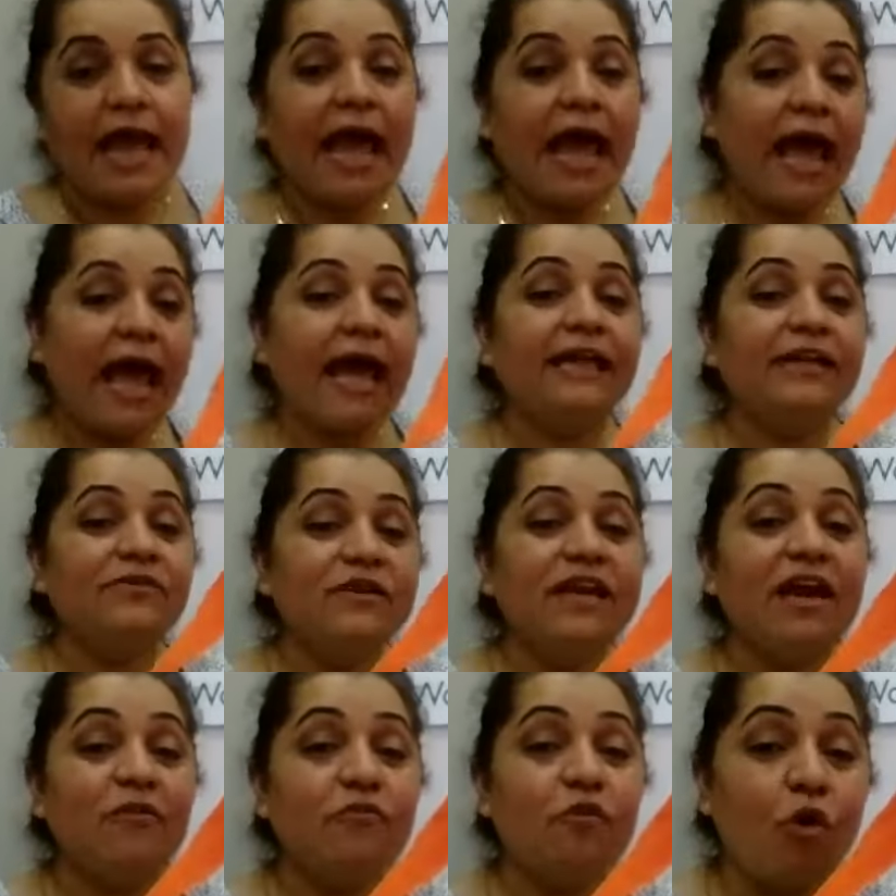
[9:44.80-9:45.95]
And we
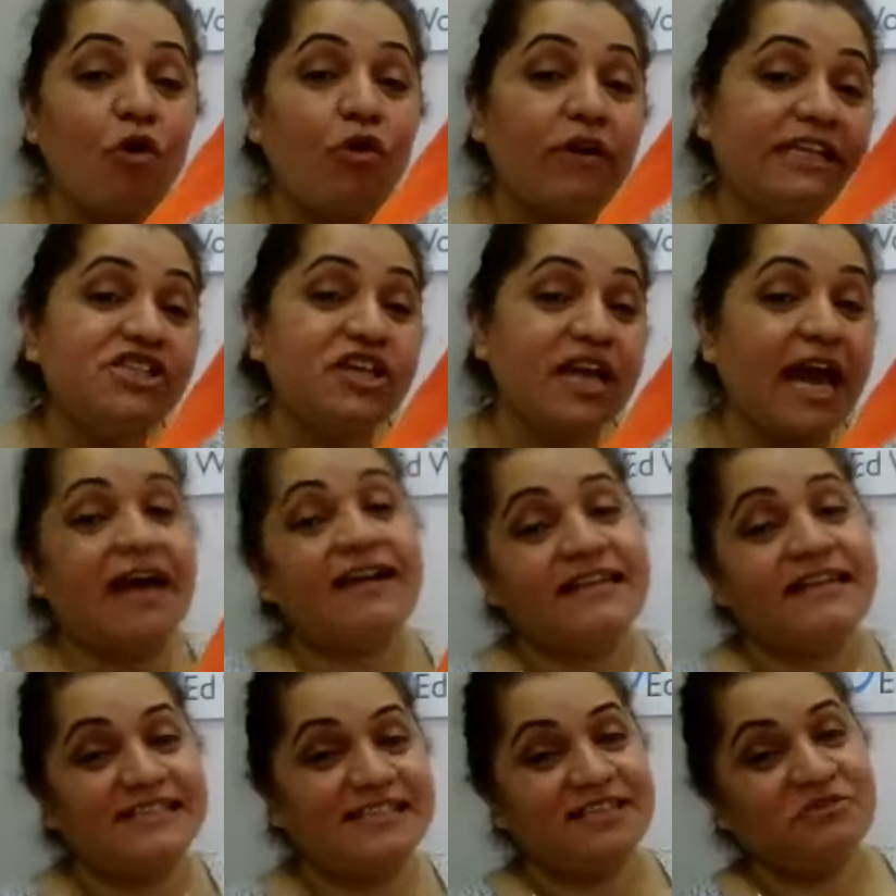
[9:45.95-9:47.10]
have orange
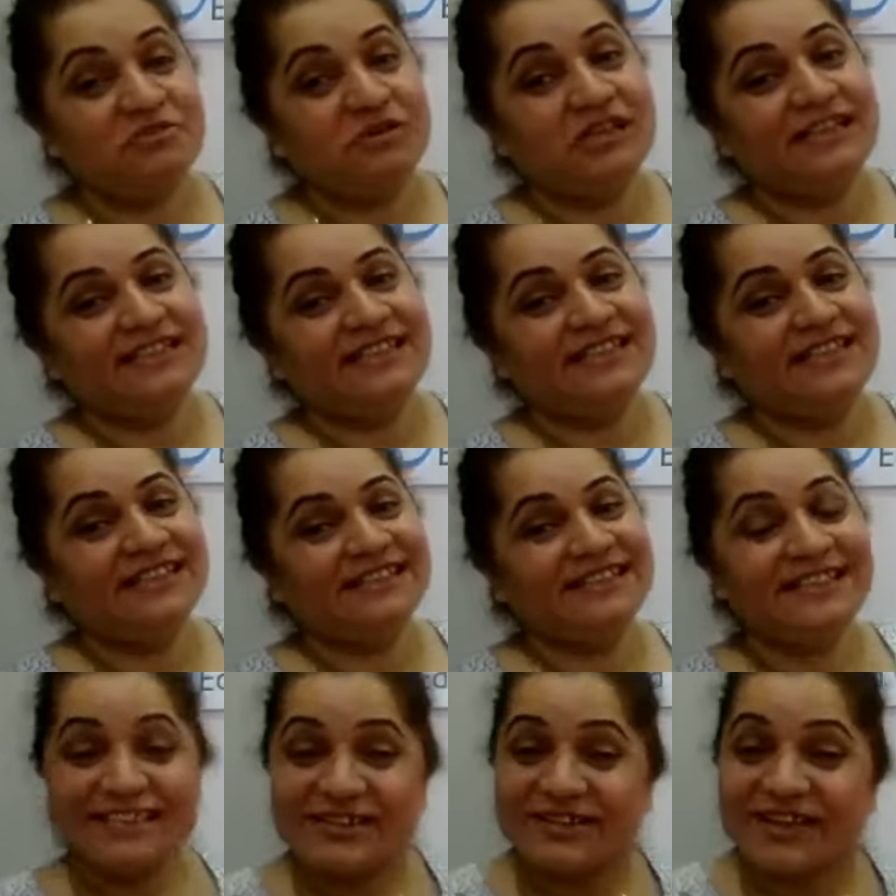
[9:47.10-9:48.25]
carrots as well.
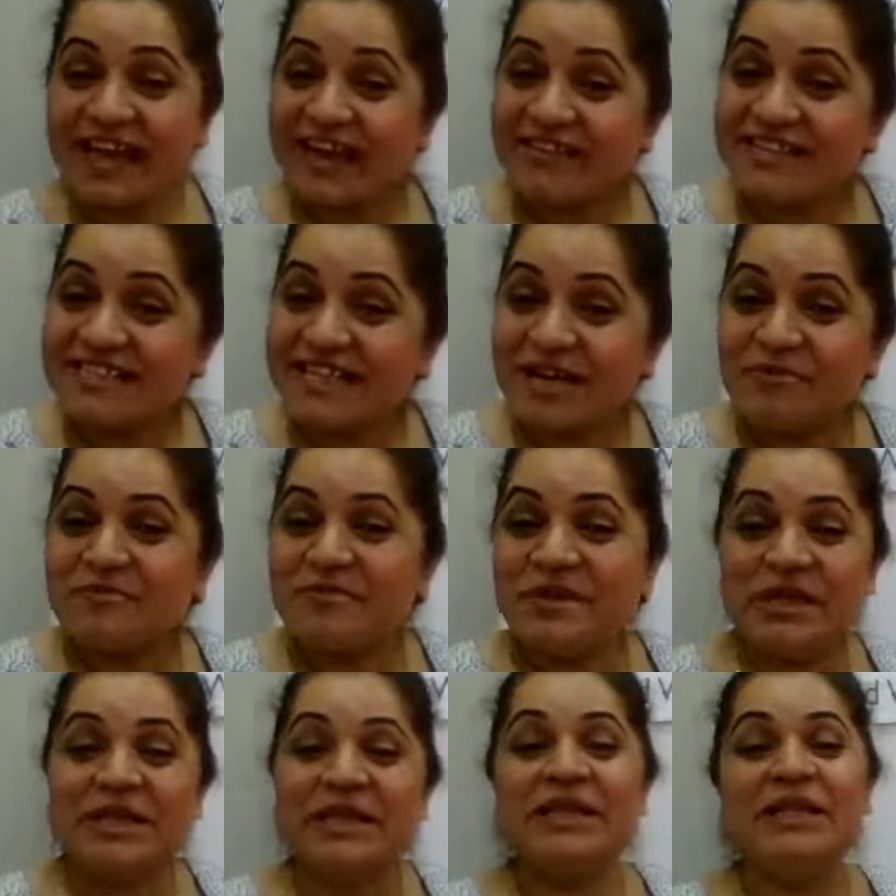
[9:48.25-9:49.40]
So carrots come
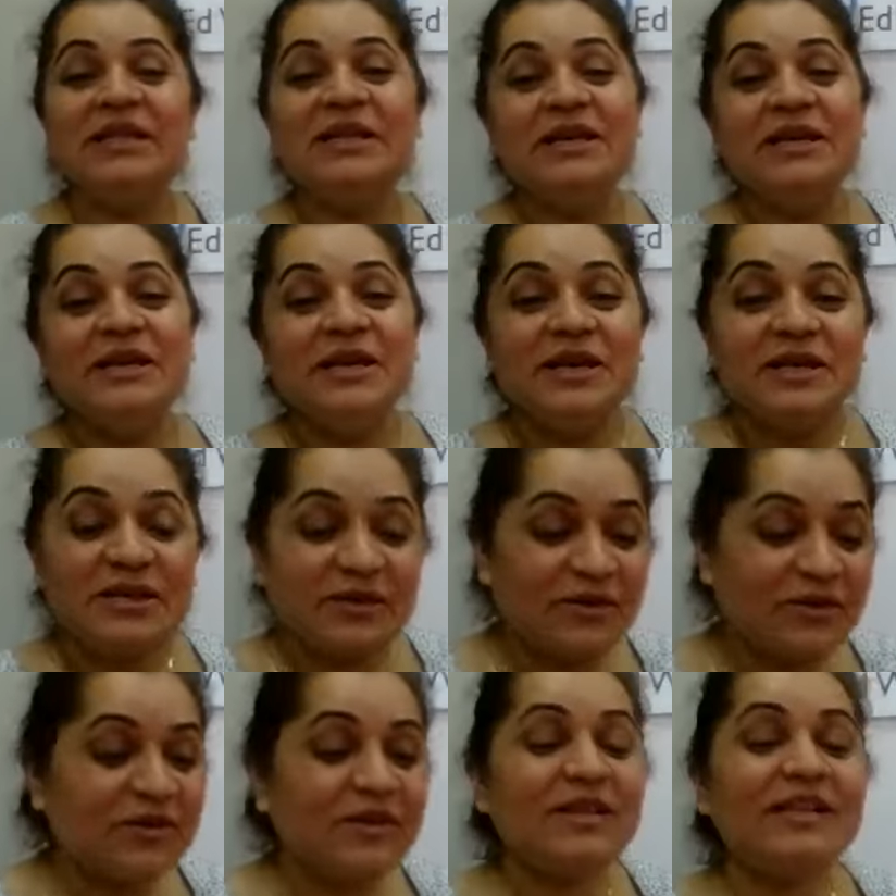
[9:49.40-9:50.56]
in
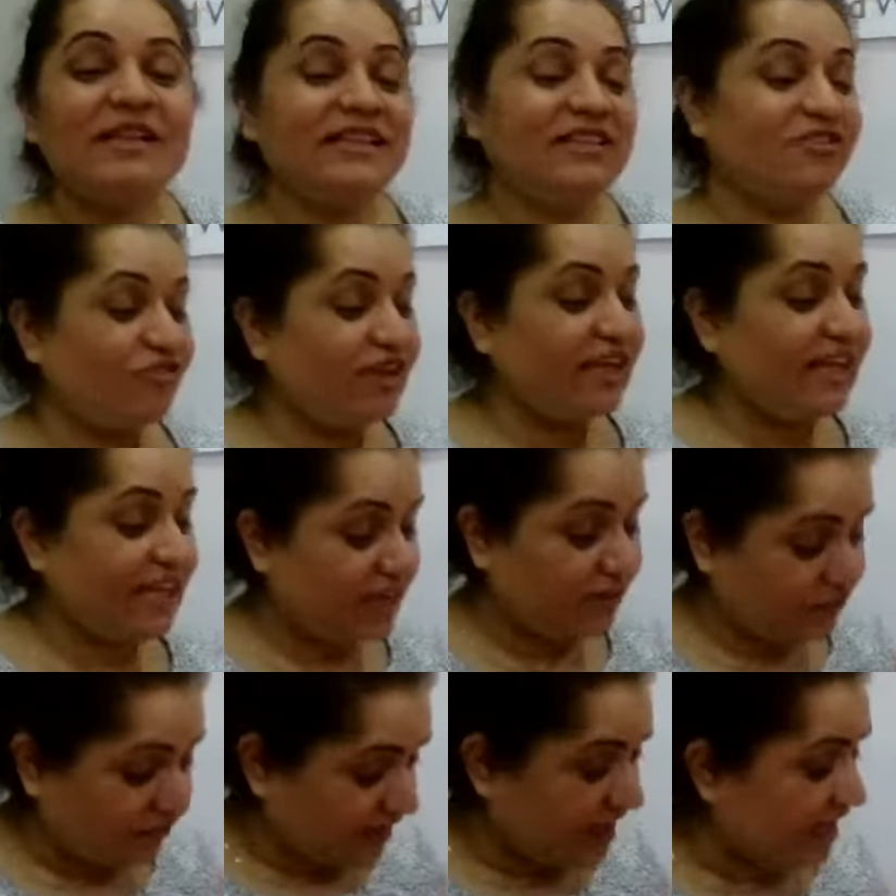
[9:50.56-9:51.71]
all three
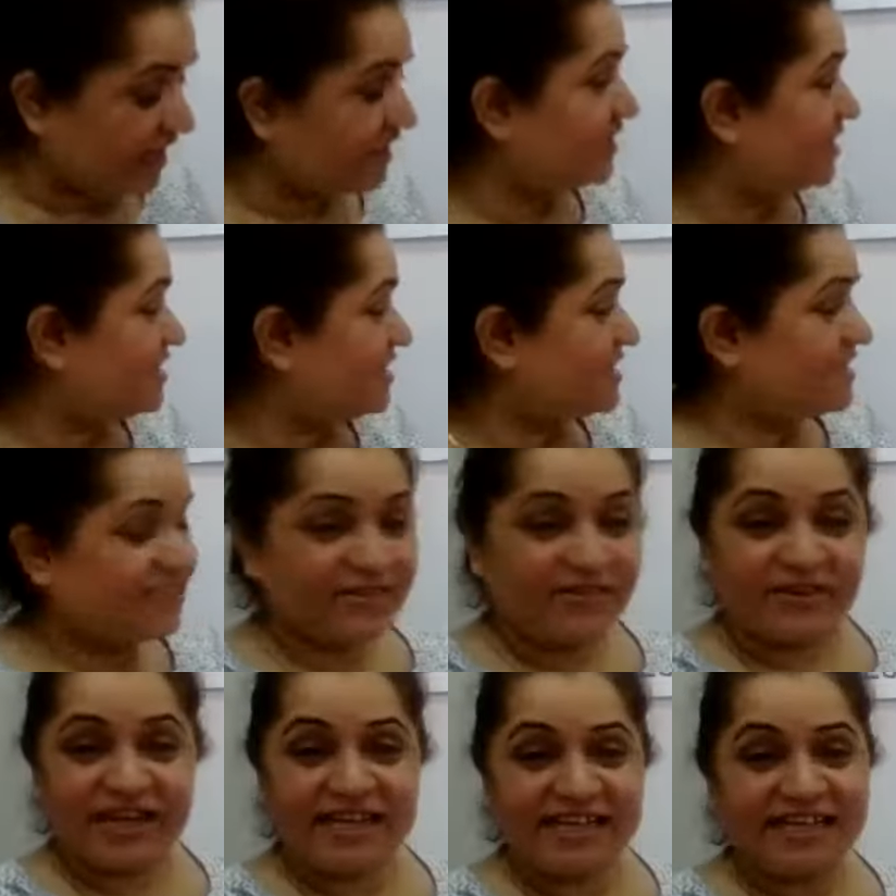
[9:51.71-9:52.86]
different colors,
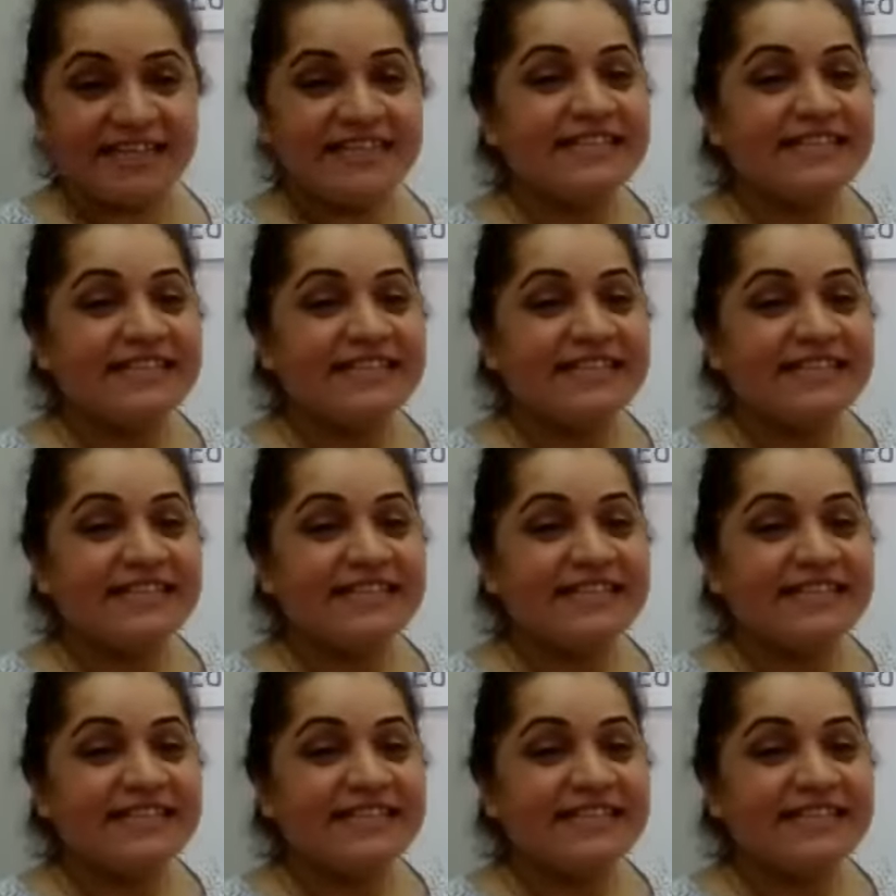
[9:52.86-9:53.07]
right?